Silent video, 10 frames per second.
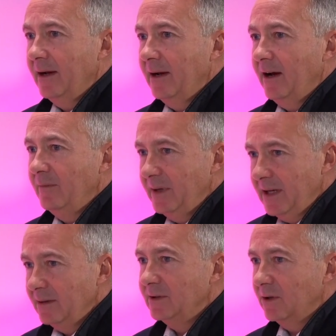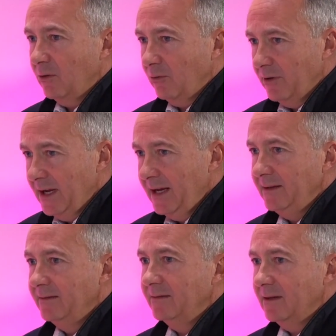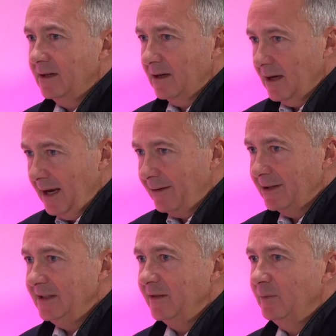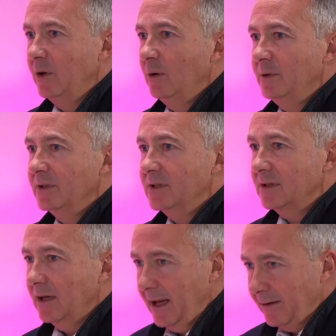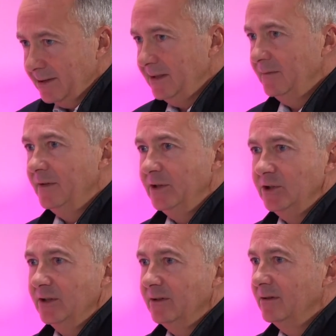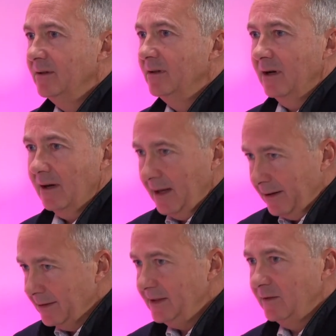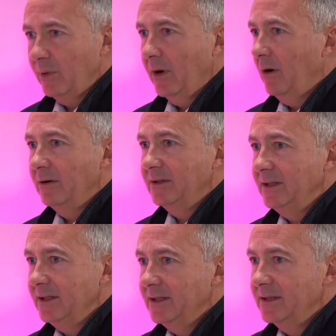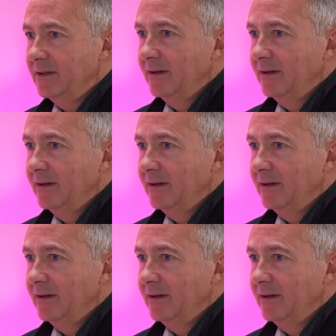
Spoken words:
I've been able to create clarity of purpose, clarity of vision, clarity of priorities,